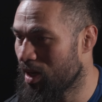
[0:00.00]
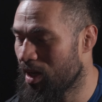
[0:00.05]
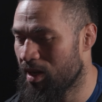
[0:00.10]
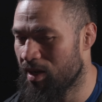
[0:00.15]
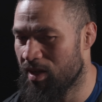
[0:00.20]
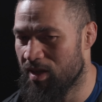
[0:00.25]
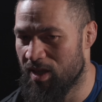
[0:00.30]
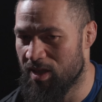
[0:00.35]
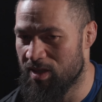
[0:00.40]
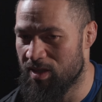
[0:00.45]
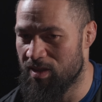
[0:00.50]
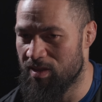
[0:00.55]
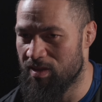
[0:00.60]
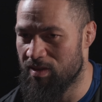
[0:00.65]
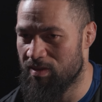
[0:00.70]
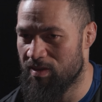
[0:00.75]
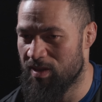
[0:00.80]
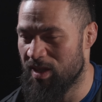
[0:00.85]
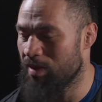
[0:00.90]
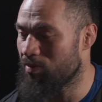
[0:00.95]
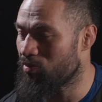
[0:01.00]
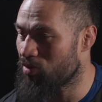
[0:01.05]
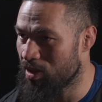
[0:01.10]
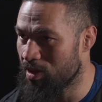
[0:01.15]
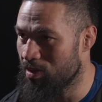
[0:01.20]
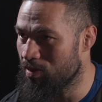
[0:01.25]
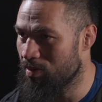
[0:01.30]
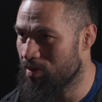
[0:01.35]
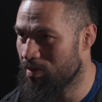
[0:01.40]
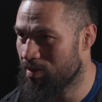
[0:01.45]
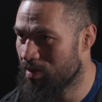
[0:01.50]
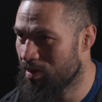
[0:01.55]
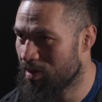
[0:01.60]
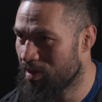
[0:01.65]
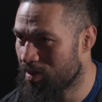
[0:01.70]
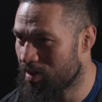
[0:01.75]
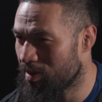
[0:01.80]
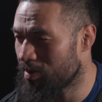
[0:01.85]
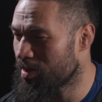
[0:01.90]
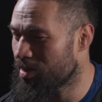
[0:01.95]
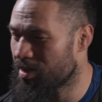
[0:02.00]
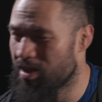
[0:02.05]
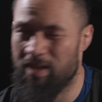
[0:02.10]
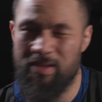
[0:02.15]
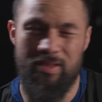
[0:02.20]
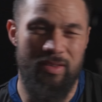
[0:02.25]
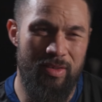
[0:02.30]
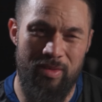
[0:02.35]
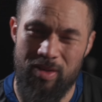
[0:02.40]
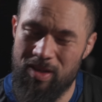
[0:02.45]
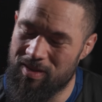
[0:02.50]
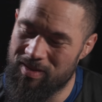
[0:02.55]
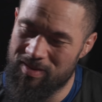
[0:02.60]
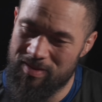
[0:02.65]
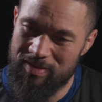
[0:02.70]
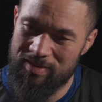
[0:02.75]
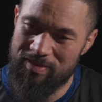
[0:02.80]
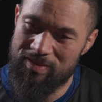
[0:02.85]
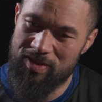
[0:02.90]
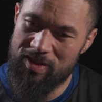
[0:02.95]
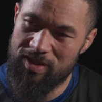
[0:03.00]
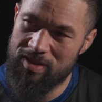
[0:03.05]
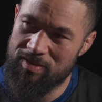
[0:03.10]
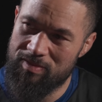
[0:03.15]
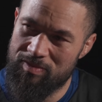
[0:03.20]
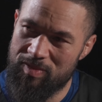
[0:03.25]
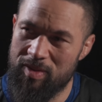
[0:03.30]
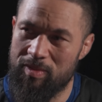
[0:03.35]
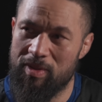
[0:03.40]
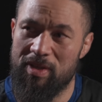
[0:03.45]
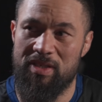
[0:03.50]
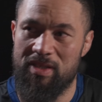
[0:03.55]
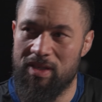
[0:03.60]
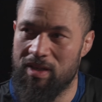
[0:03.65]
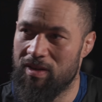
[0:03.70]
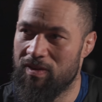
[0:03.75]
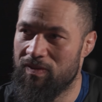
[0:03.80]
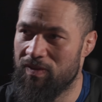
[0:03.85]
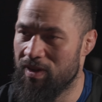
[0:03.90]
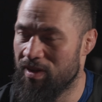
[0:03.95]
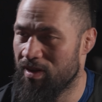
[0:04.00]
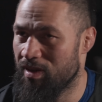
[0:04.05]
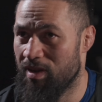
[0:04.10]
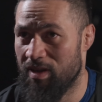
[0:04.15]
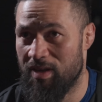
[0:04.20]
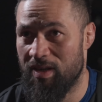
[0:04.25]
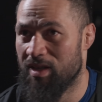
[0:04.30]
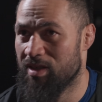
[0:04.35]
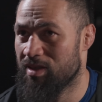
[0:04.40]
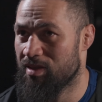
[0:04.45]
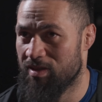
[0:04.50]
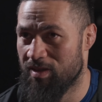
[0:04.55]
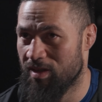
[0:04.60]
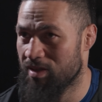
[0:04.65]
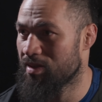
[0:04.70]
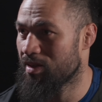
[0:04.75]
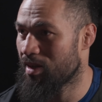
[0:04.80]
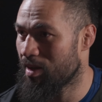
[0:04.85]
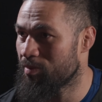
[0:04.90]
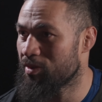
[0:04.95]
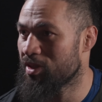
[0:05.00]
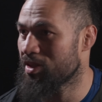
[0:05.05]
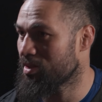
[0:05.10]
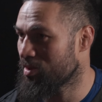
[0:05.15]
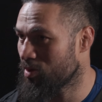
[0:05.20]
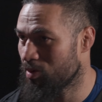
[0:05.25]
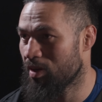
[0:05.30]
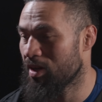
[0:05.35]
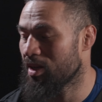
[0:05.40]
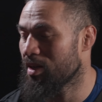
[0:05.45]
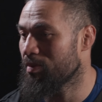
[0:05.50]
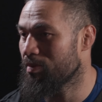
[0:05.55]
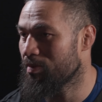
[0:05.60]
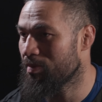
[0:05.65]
and it doesn't seem real. So it's just like, you know what? Just be myself, and I'm just who I am.